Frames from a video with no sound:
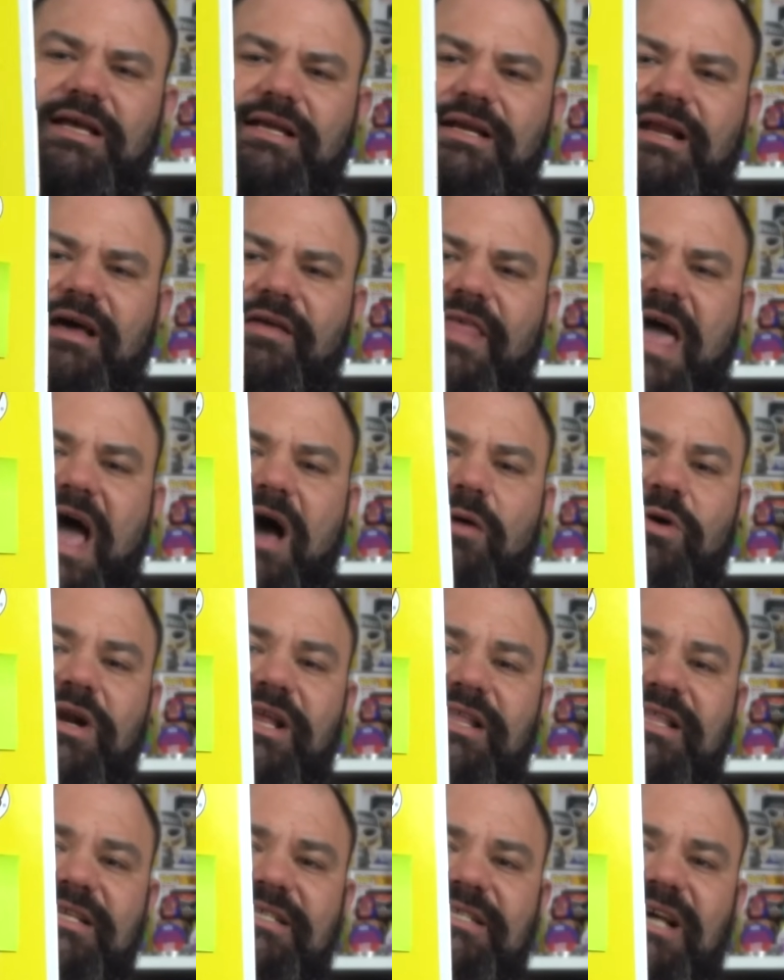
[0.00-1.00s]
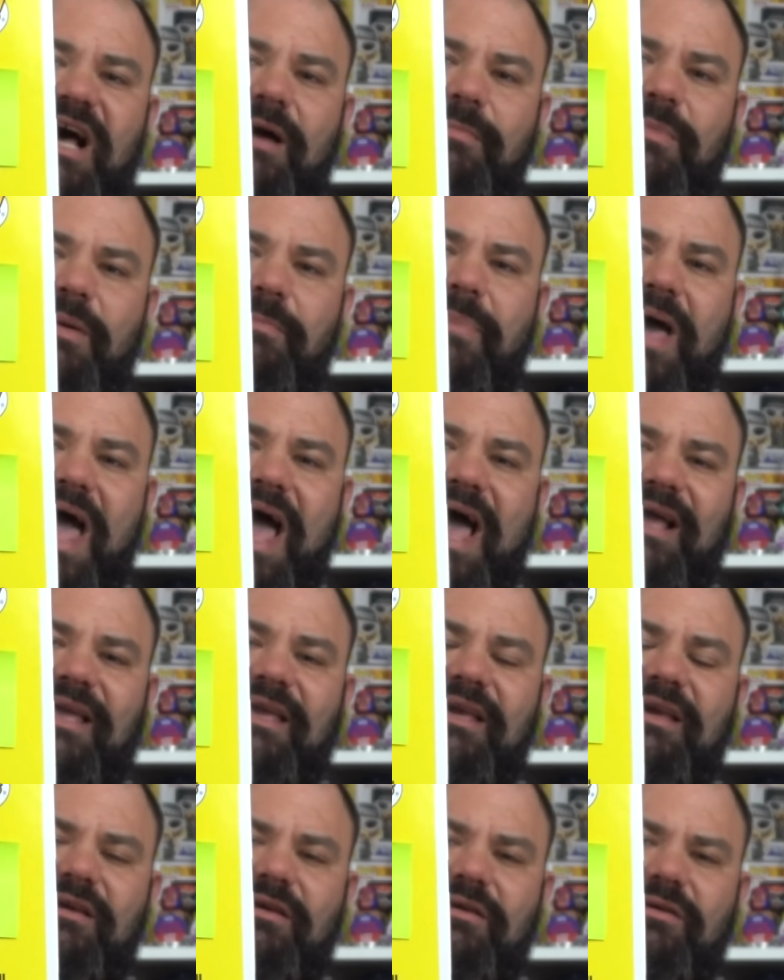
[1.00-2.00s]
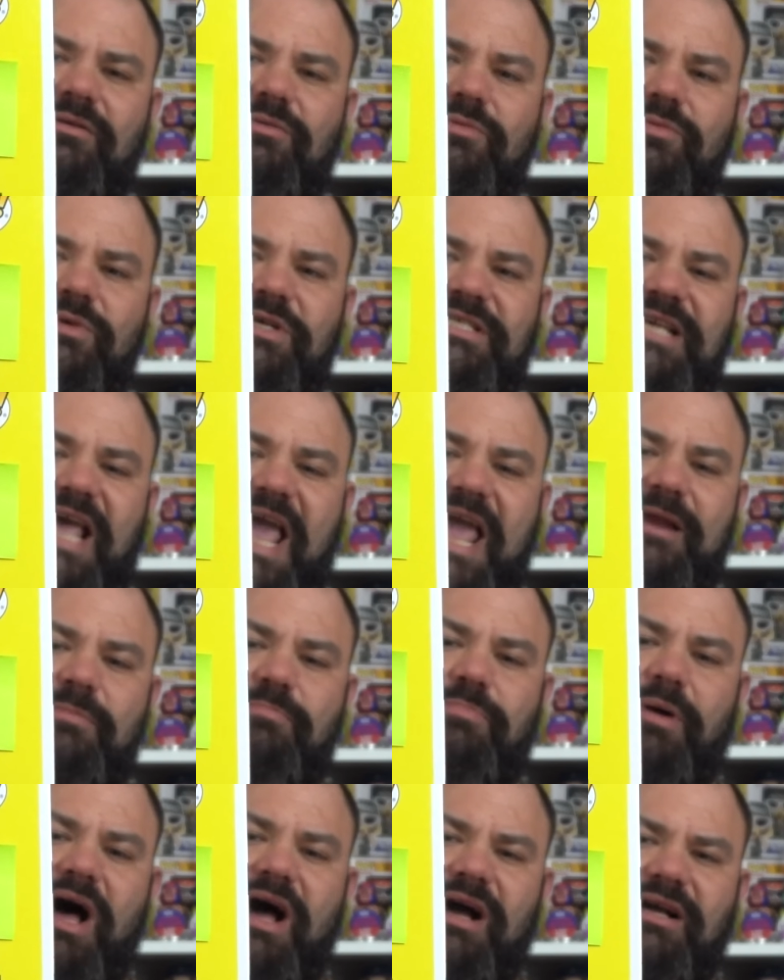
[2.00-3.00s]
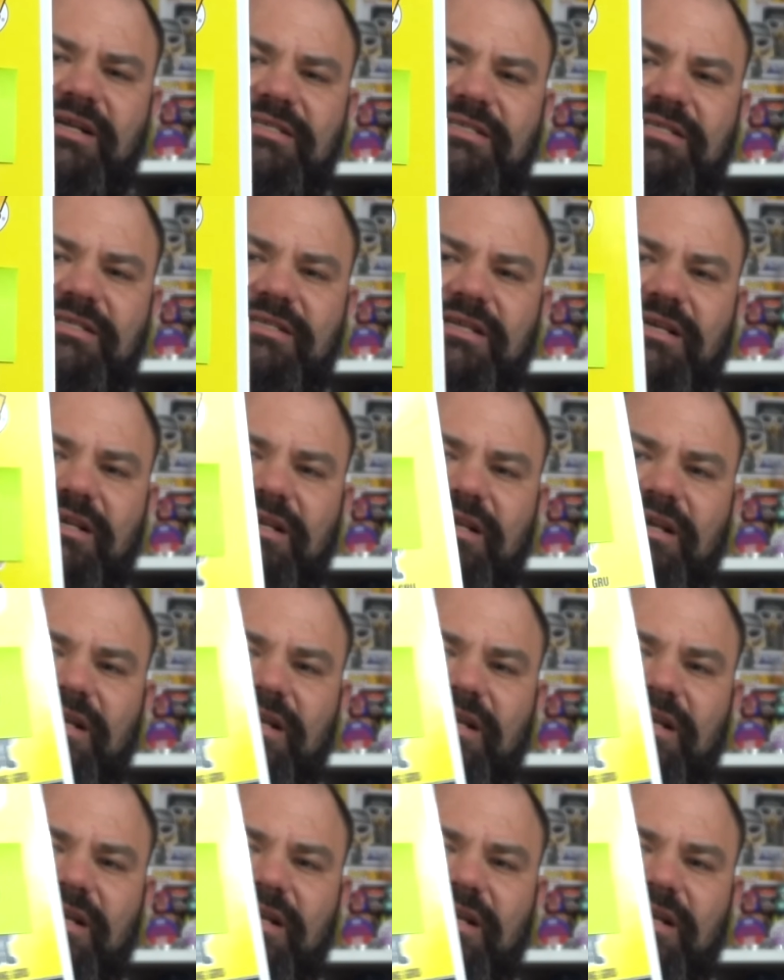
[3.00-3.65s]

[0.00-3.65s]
Now, that one at the time of packing was $8.